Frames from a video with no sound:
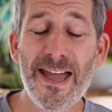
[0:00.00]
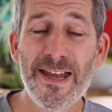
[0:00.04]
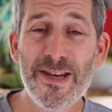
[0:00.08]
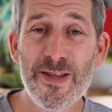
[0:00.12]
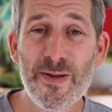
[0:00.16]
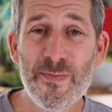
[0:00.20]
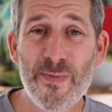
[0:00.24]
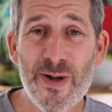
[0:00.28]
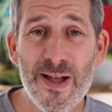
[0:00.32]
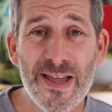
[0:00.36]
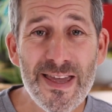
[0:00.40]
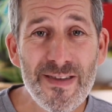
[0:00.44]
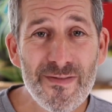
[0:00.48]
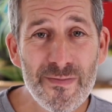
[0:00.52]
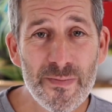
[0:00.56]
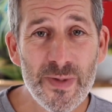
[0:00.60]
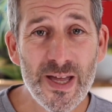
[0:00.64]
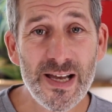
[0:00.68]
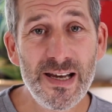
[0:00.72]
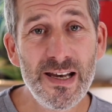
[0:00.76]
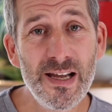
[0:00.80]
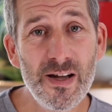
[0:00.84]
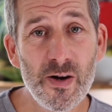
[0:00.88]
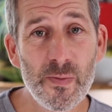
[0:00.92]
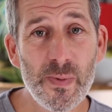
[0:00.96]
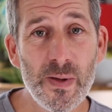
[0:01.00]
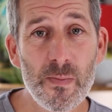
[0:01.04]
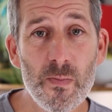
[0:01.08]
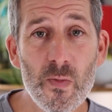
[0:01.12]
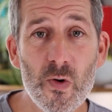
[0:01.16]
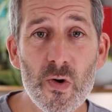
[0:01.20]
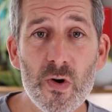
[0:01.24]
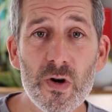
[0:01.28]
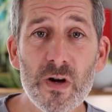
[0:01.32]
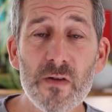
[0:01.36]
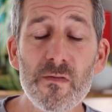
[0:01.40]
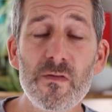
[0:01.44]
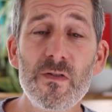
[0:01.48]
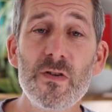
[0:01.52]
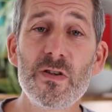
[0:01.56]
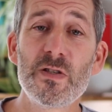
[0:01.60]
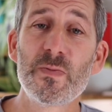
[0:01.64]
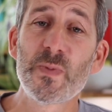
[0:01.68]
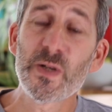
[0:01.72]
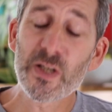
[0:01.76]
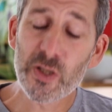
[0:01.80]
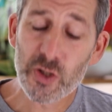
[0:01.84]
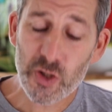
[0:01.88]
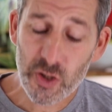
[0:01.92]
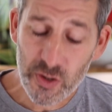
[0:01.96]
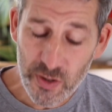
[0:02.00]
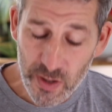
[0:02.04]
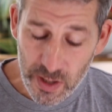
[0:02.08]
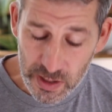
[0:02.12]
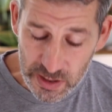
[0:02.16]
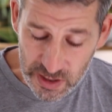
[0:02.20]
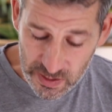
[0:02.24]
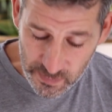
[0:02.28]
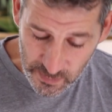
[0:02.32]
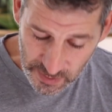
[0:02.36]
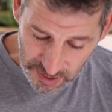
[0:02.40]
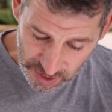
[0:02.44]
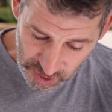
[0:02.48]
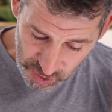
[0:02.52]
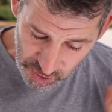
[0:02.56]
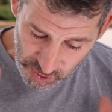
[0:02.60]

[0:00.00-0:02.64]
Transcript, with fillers: and you might even be a little bit more confused, but trust me,